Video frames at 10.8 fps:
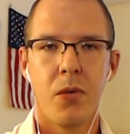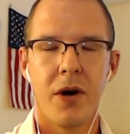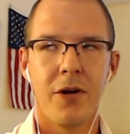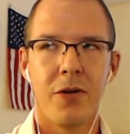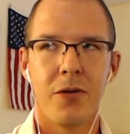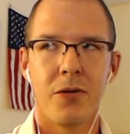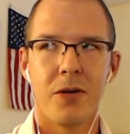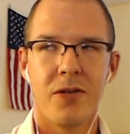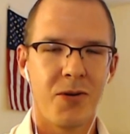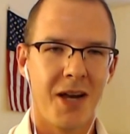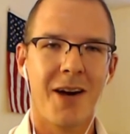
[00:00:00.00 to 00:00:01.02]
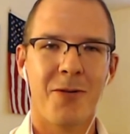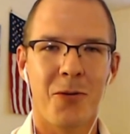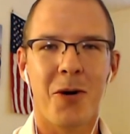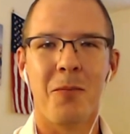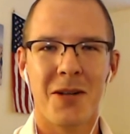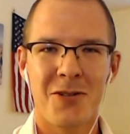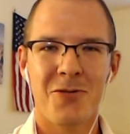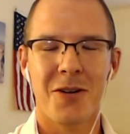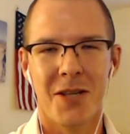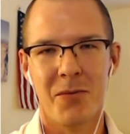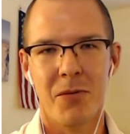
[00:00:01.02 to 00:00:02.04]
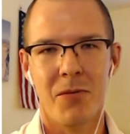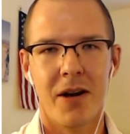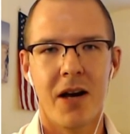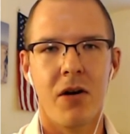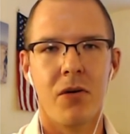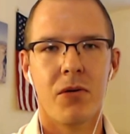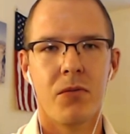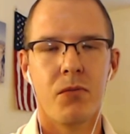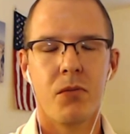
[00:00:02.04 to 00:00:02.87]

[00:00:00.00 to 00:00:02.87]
Well, if we have the wrong bit string that we read out,